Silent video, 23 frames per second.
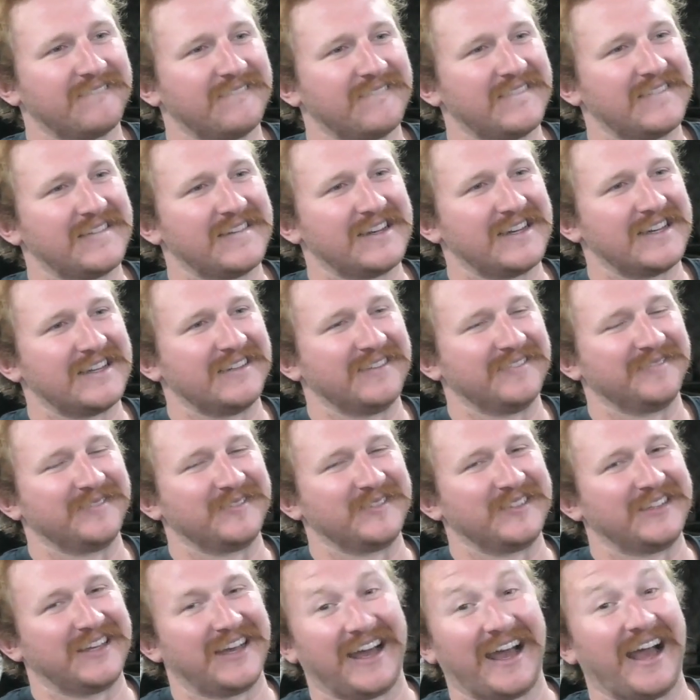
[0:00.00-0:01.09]
I
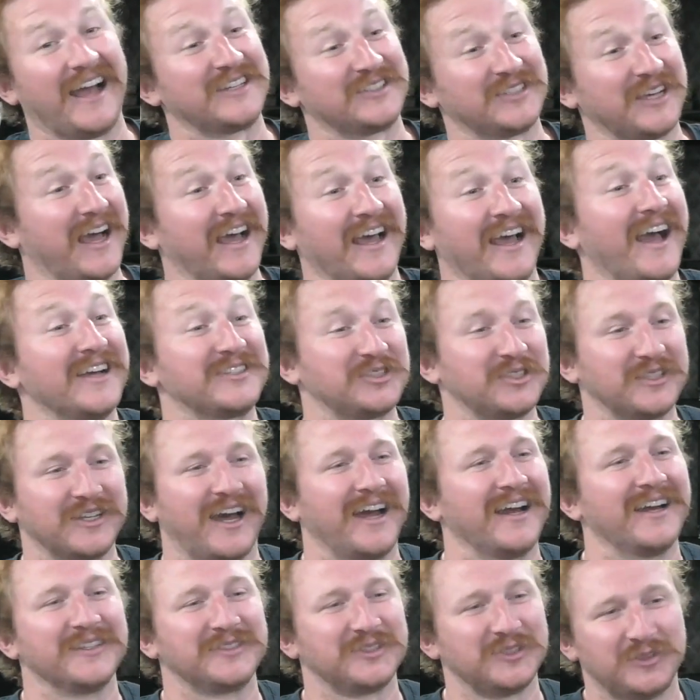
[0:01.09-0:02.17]
honestly
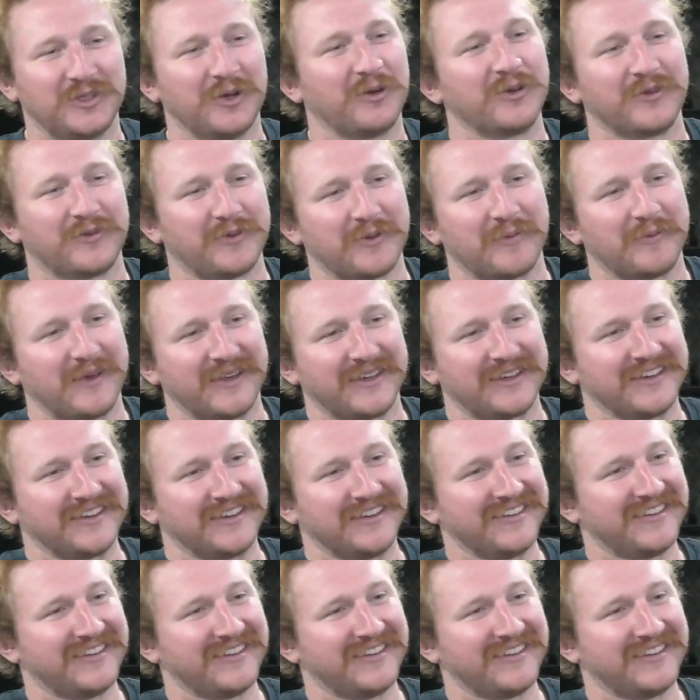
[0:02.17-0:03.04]
don't know if I'm gonna make it.